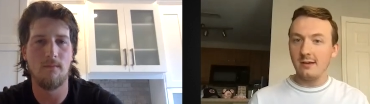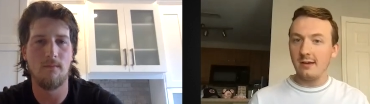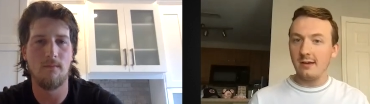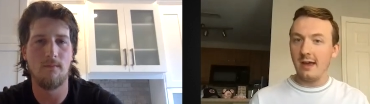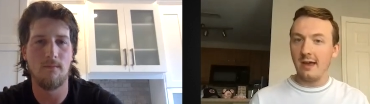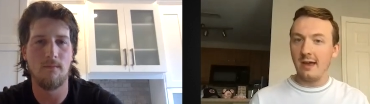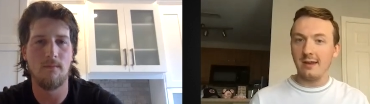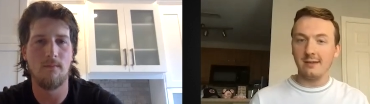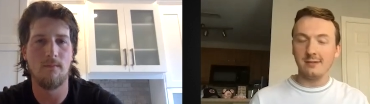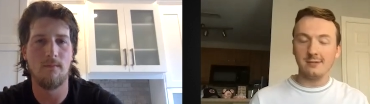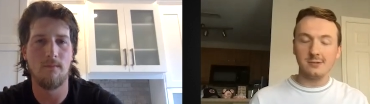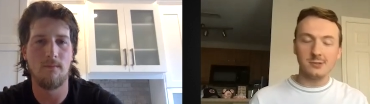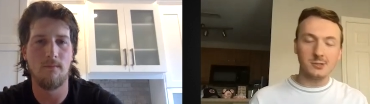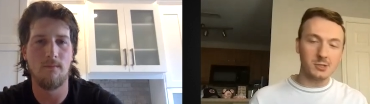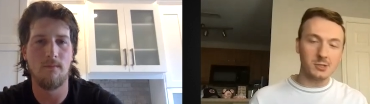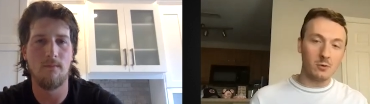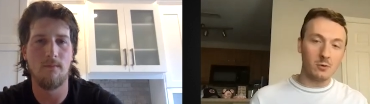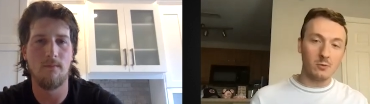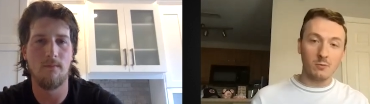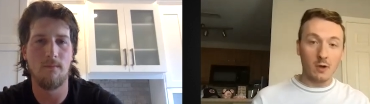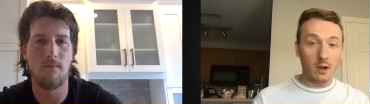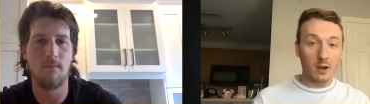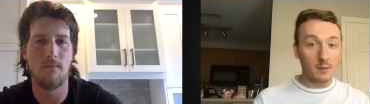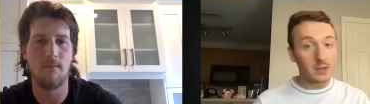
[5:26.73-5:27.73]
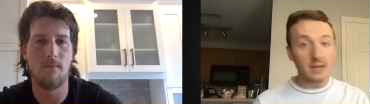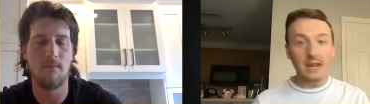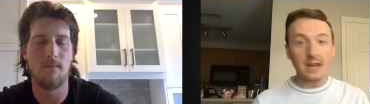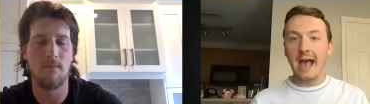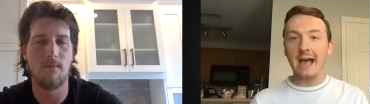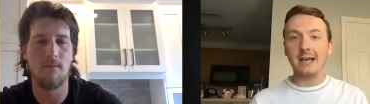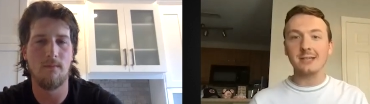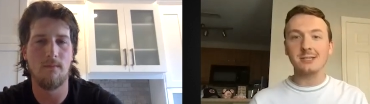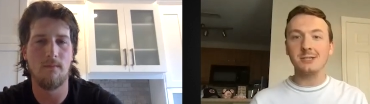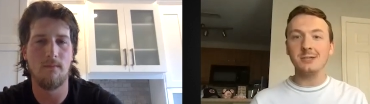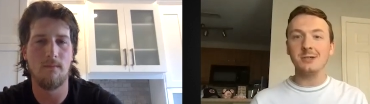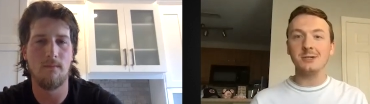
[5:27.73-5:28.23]
Speaker 1: And so I'm going to
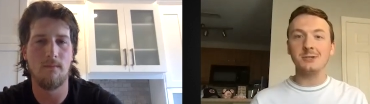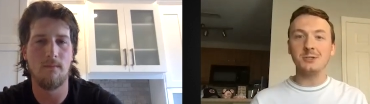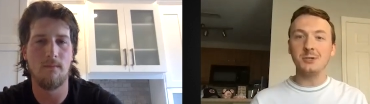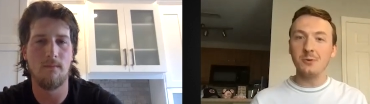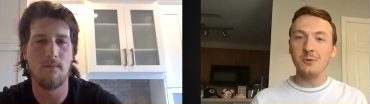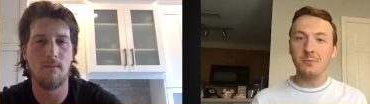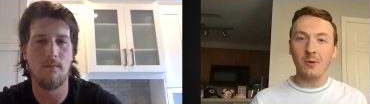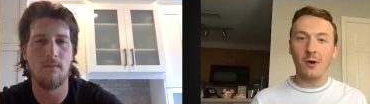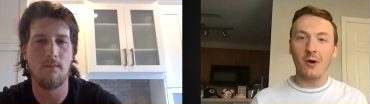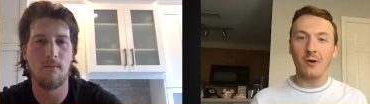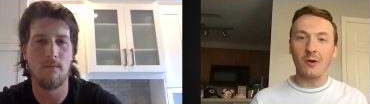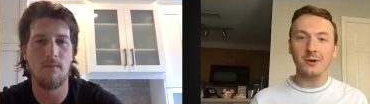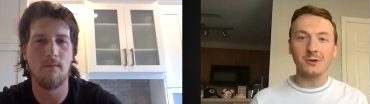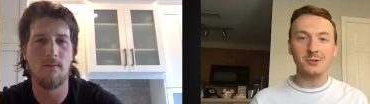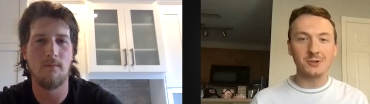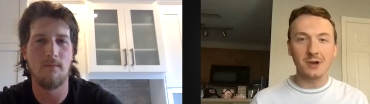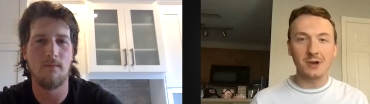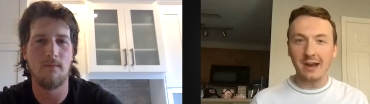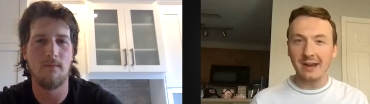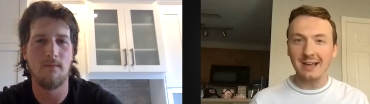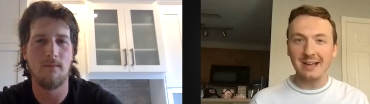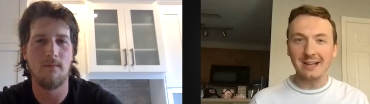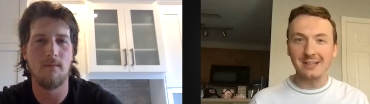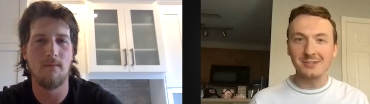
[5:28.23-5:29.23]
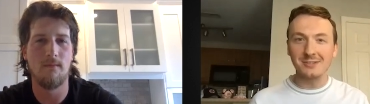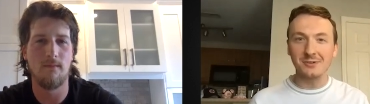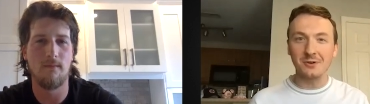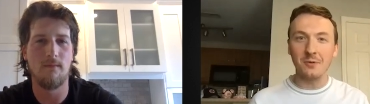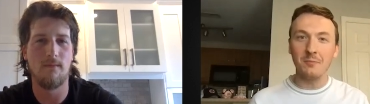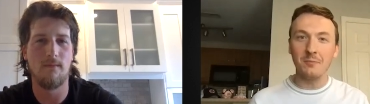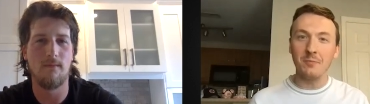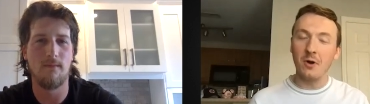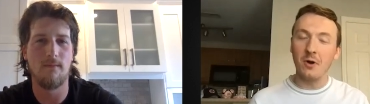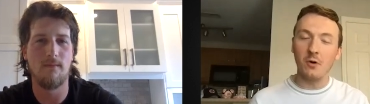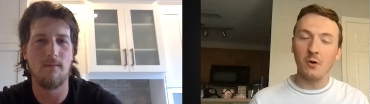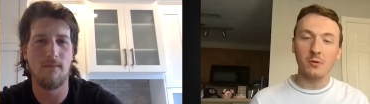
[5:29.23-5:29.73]
ask you a two parter, try to answer
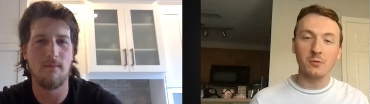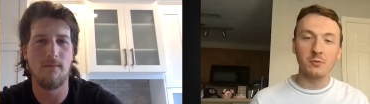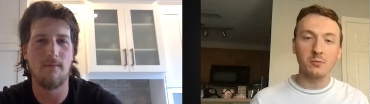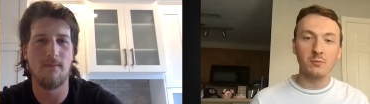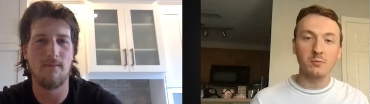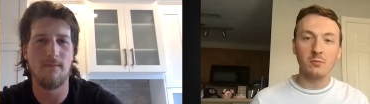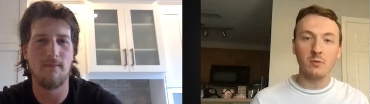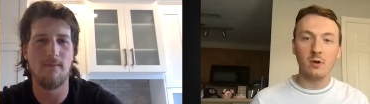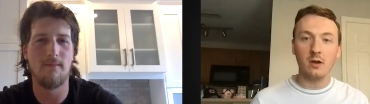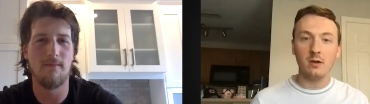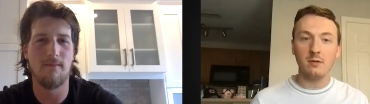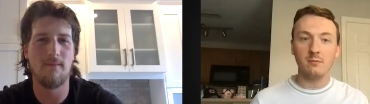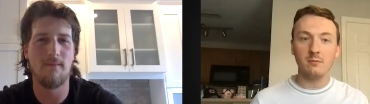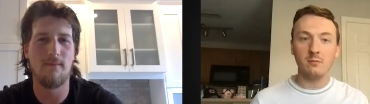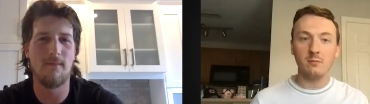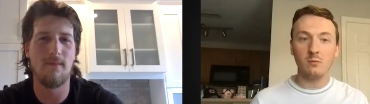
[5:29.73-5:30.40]
them both. Uh,